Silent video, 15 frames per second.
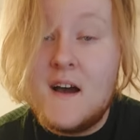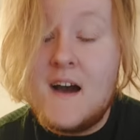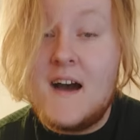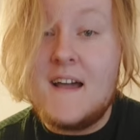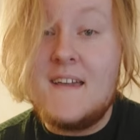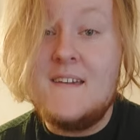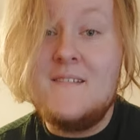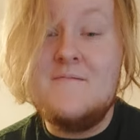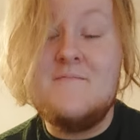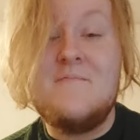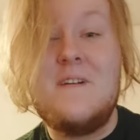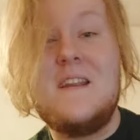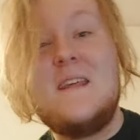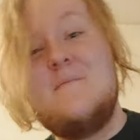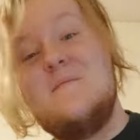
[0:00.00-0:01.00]
Hi,
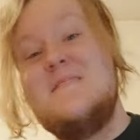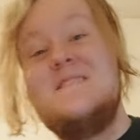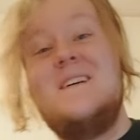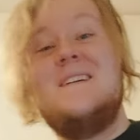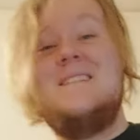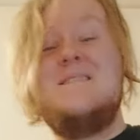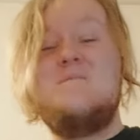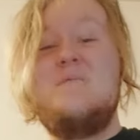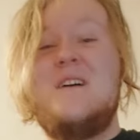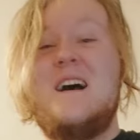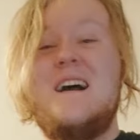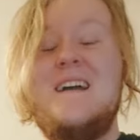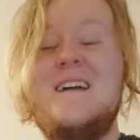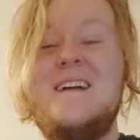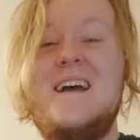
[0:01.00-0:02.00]
my name is Zander
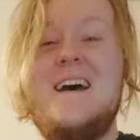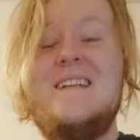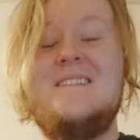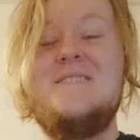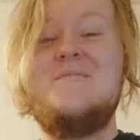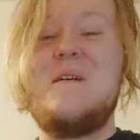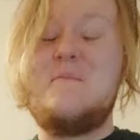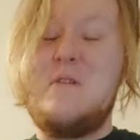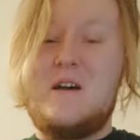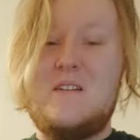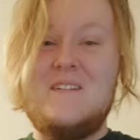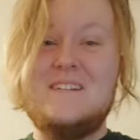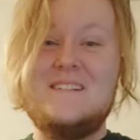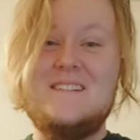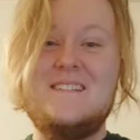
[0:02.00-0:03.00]
Pryor, and my
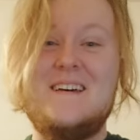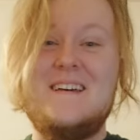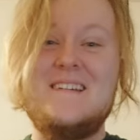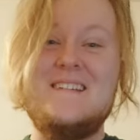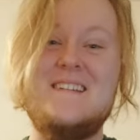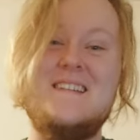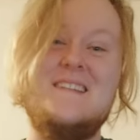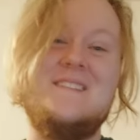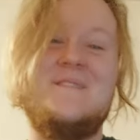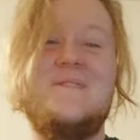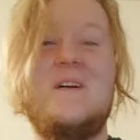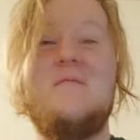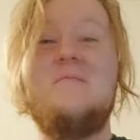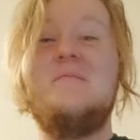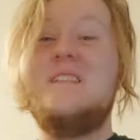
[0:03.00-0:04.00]
monologue selection is
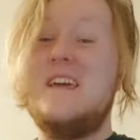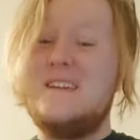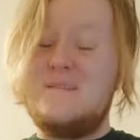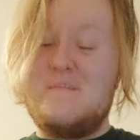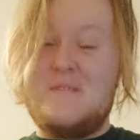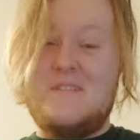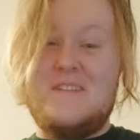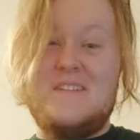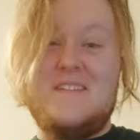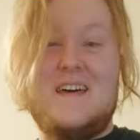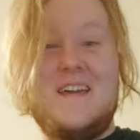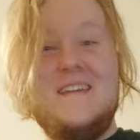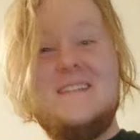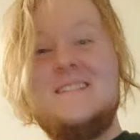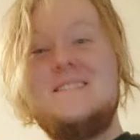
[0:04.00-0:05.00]
from Like Billion
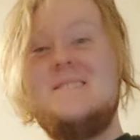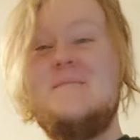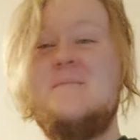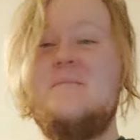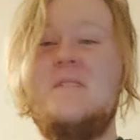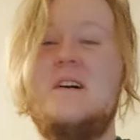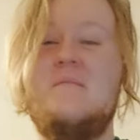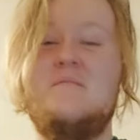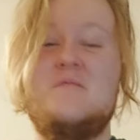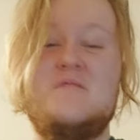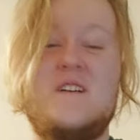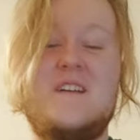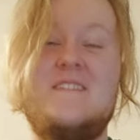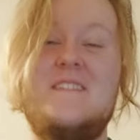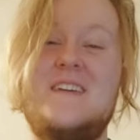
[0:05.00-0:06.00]
Likes, while
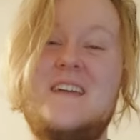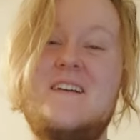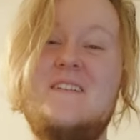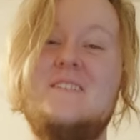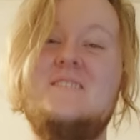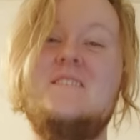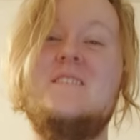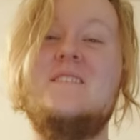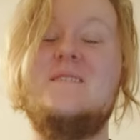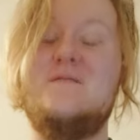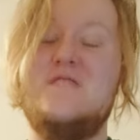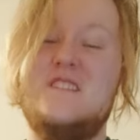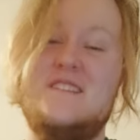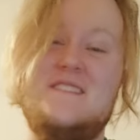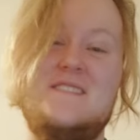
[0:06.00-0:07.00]
portraying the character of
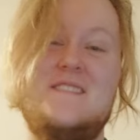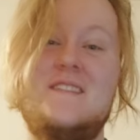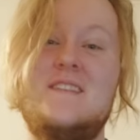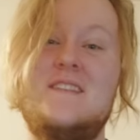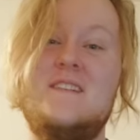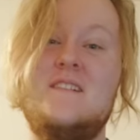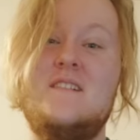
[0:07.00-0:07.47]
Jacey.